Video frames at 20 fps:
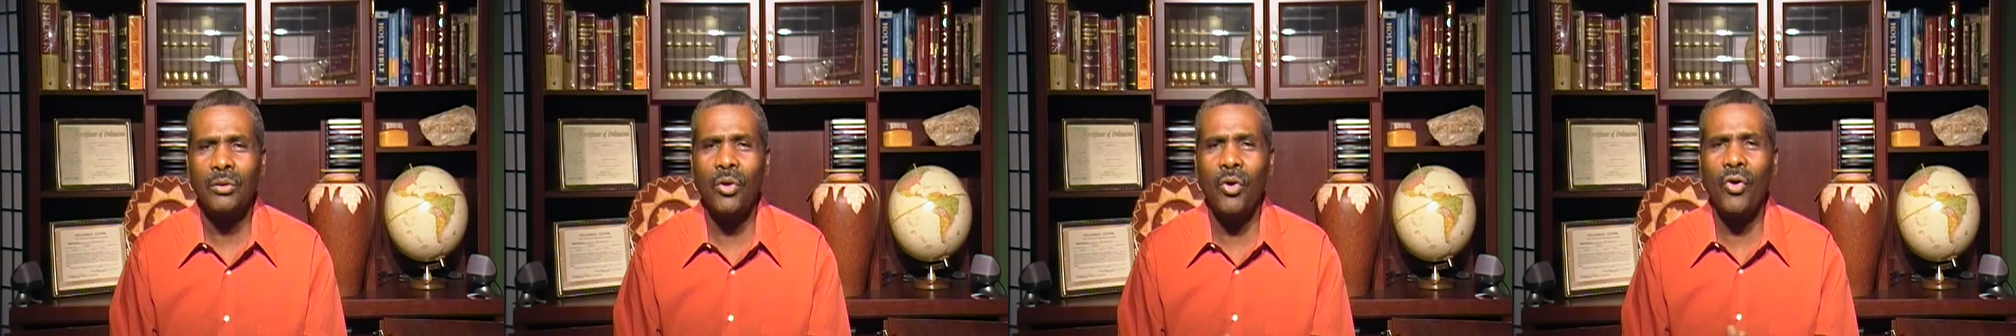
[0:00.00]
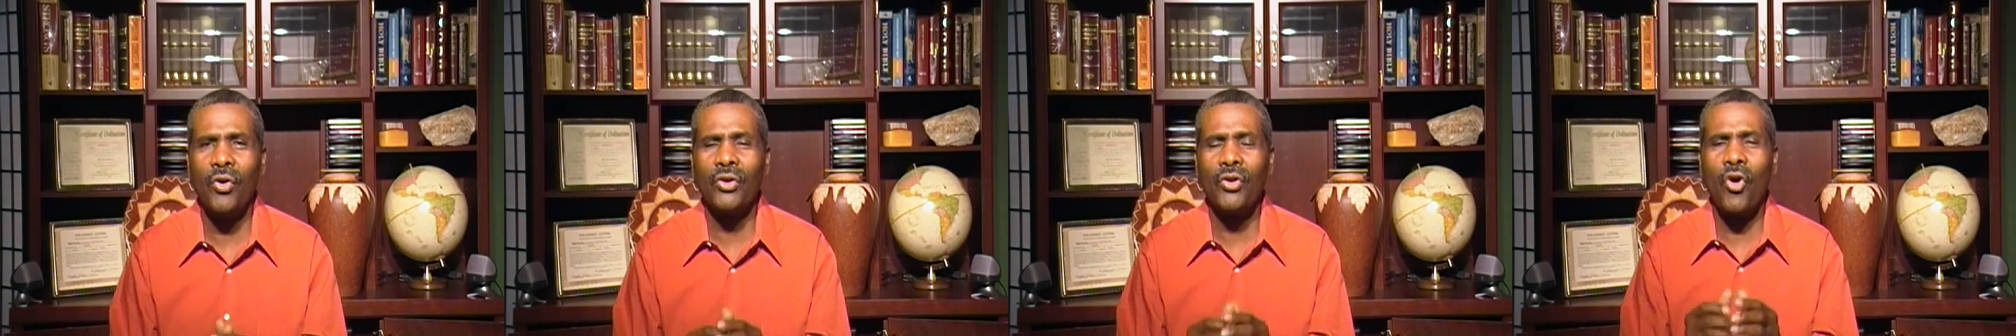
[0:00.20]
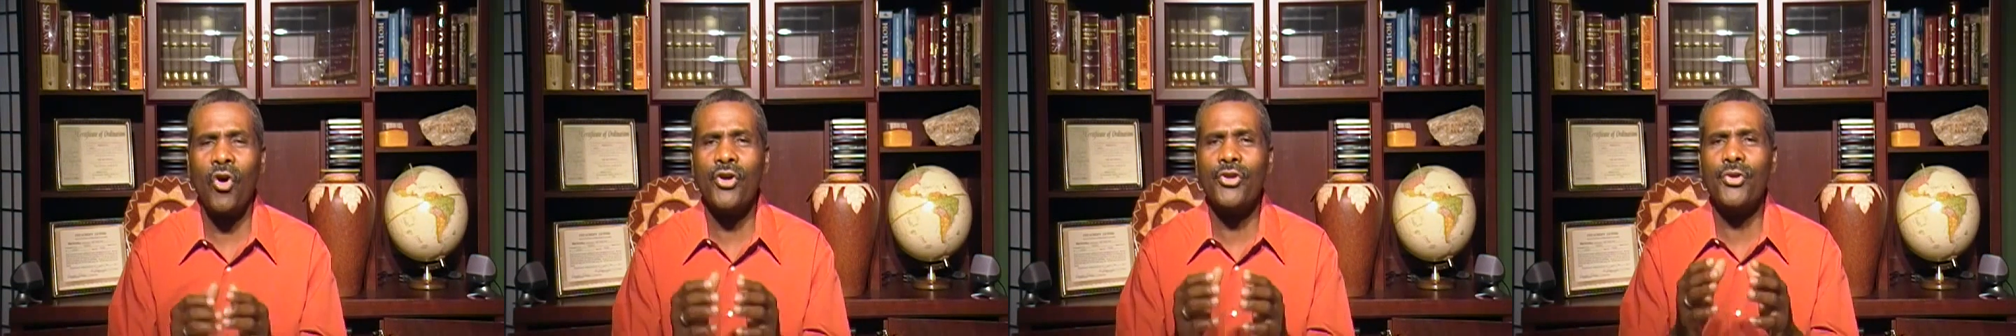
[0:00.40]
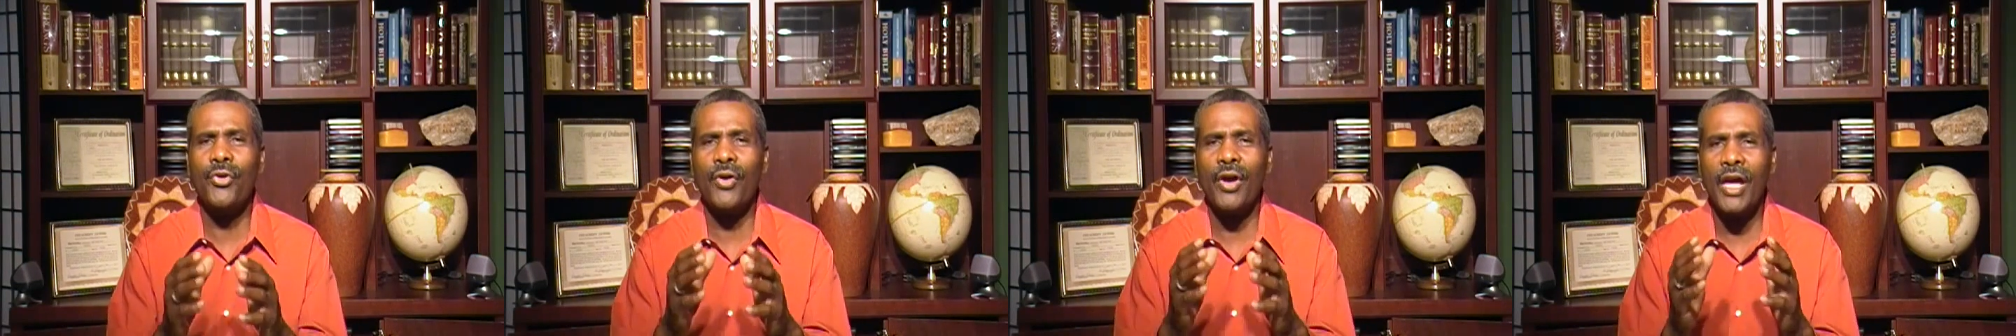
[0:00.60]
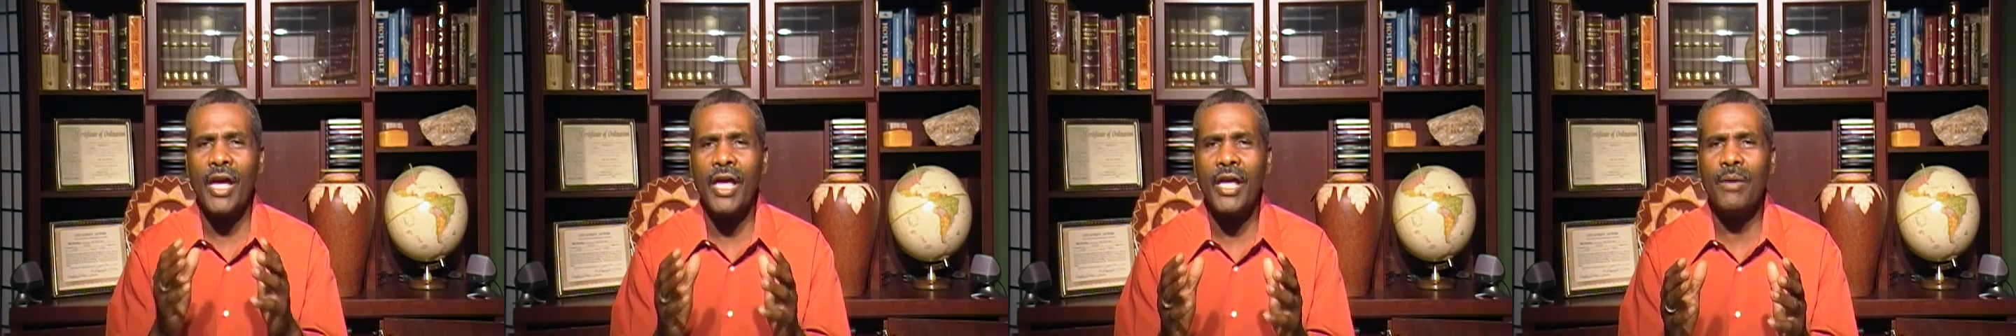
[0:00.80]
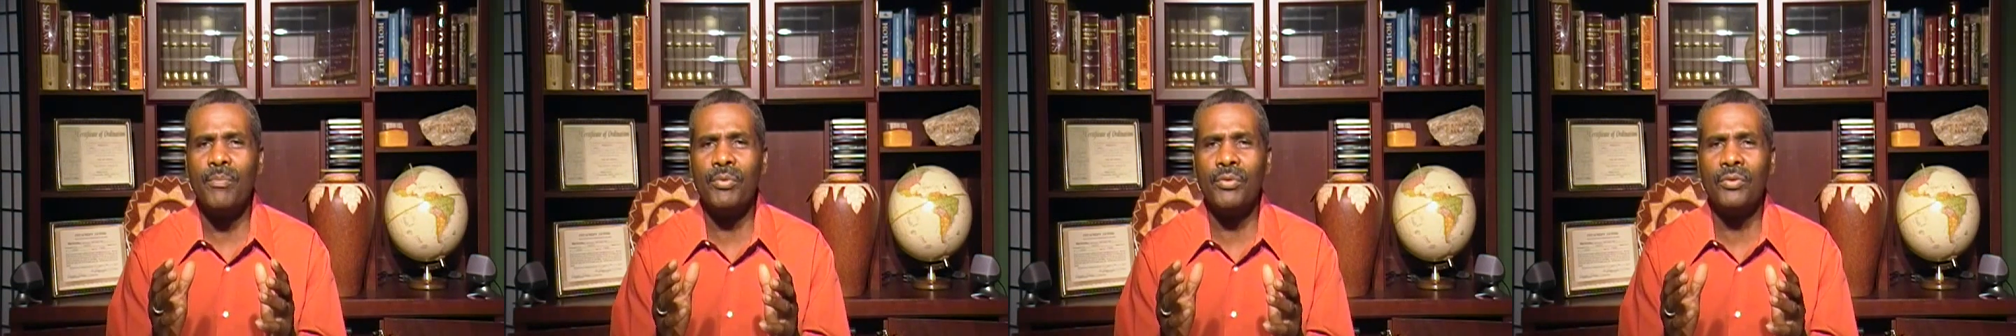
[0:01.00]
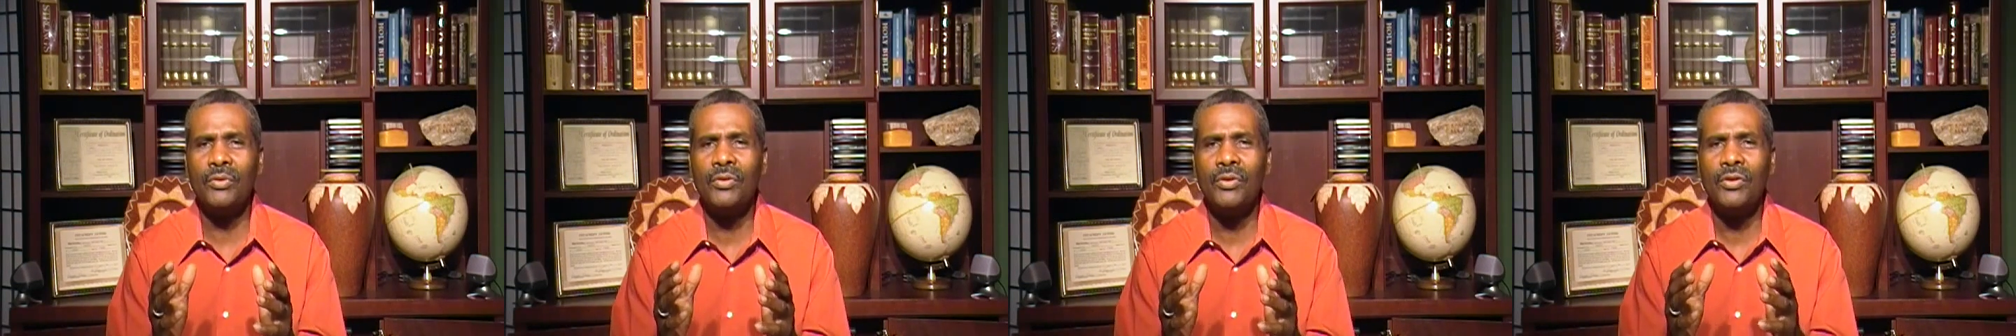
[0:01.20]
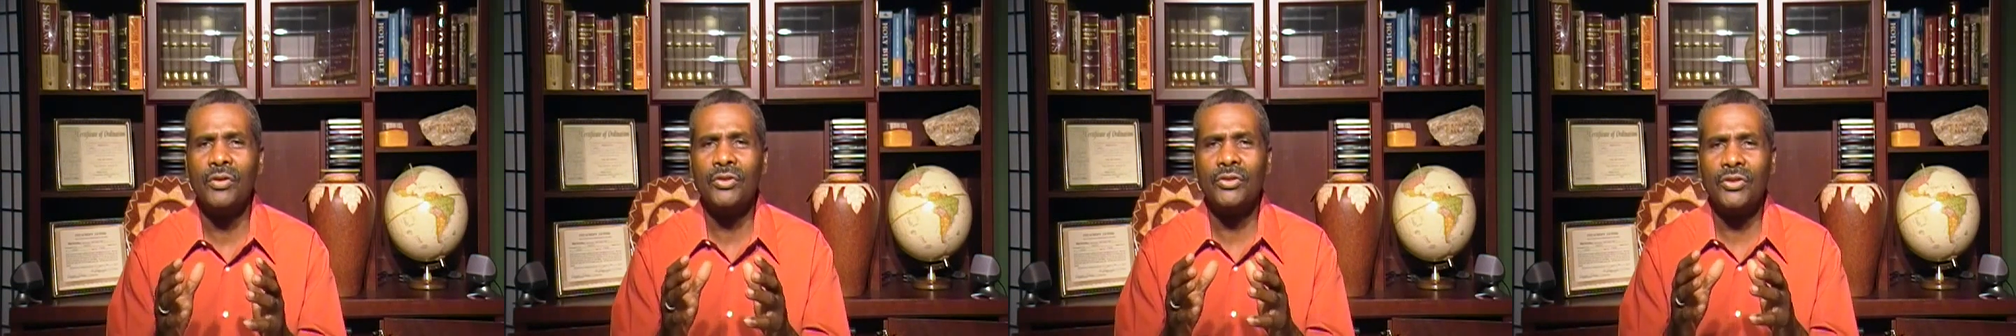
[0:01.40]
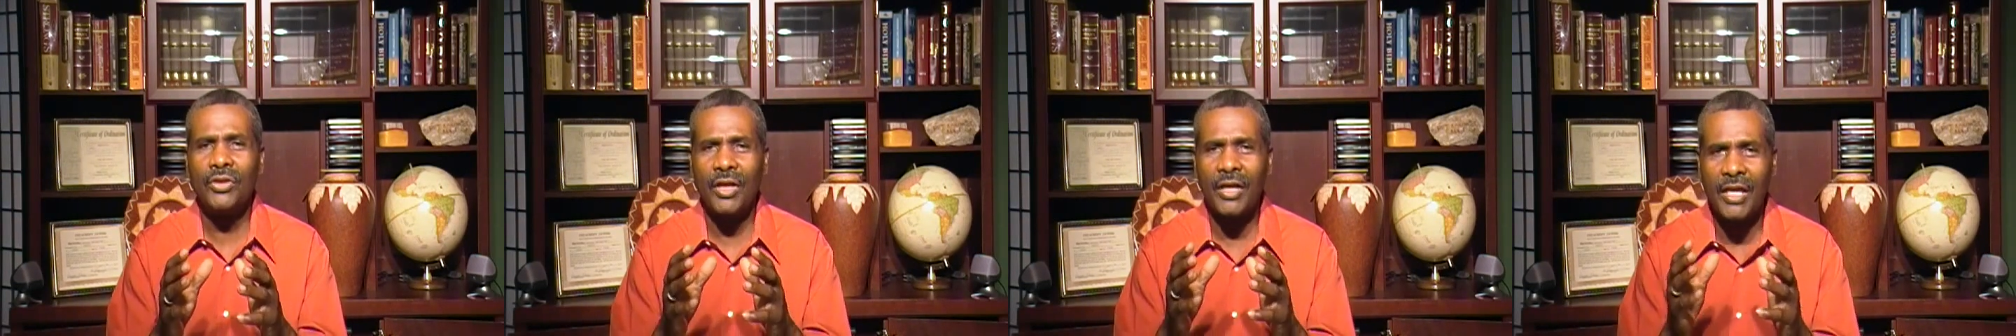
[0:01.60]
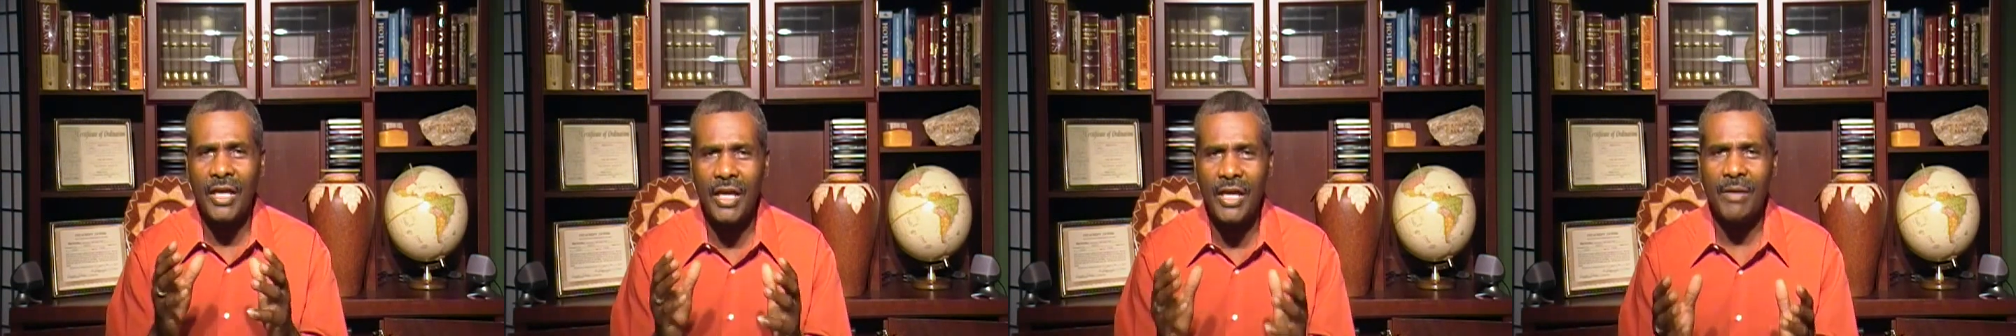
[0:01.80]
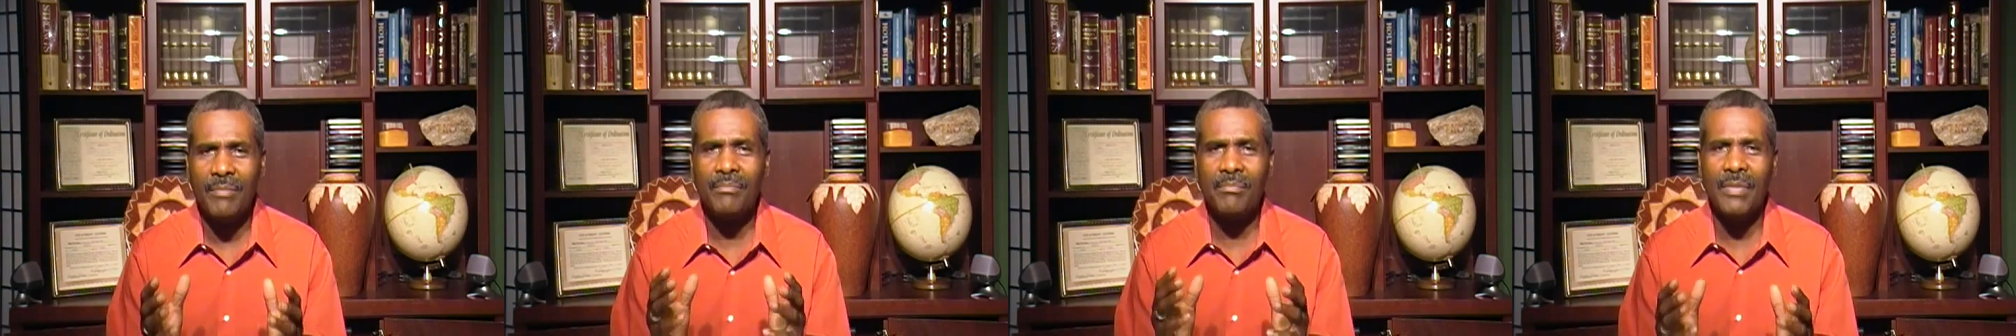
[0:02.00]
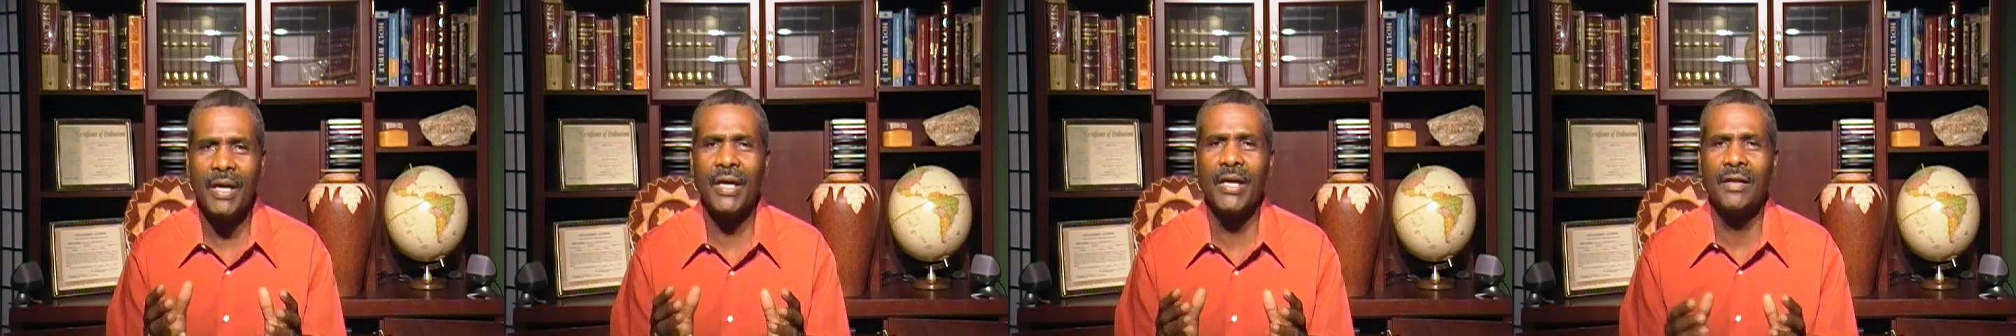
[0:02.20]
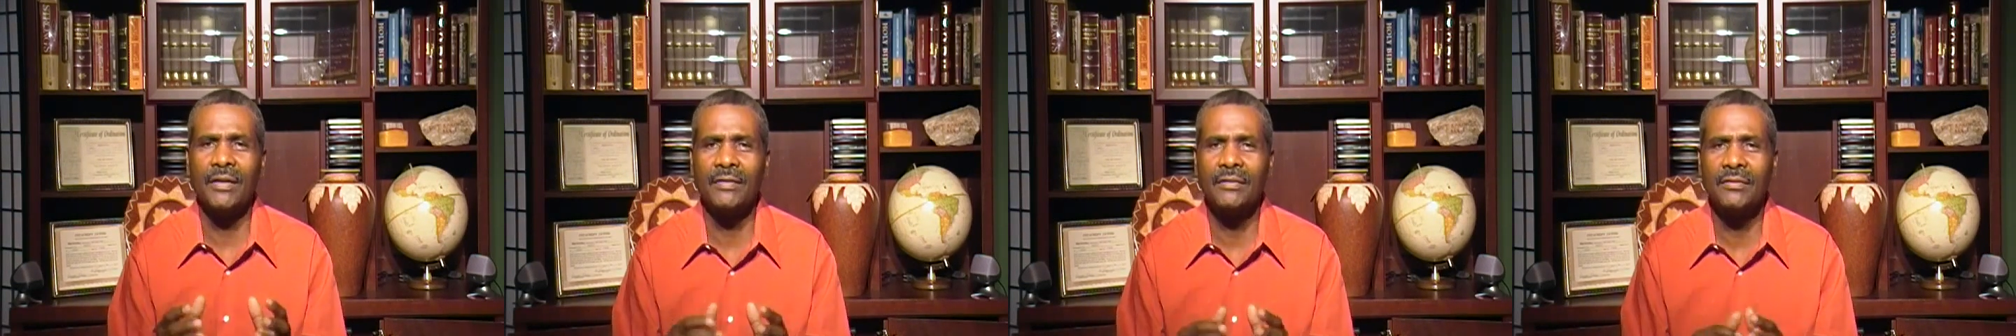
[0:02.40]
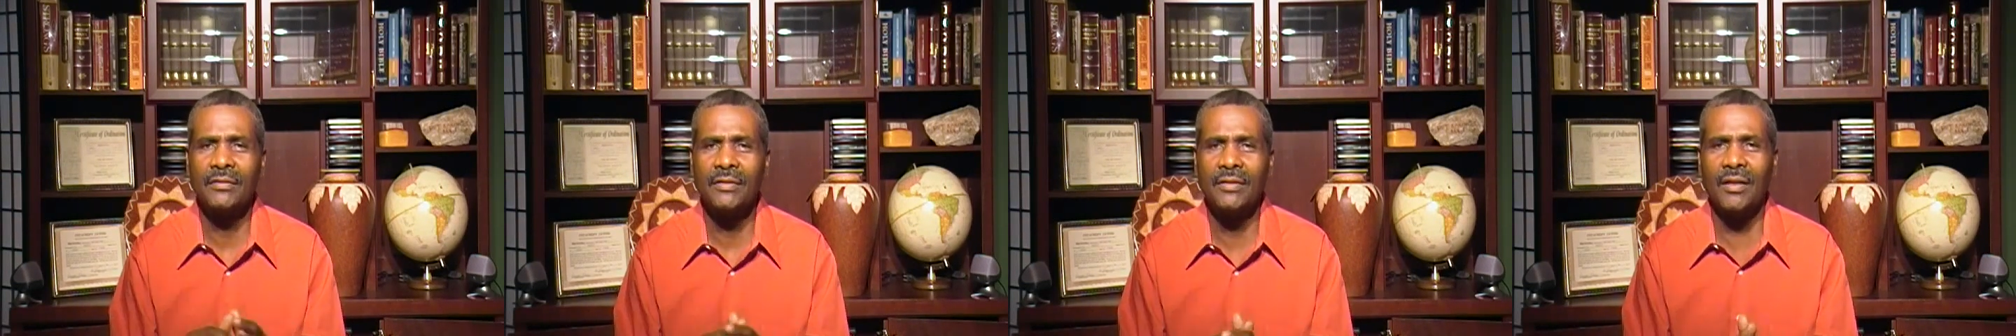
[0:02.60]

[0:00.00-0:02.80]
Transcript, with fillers: Lord, are you able to keep me?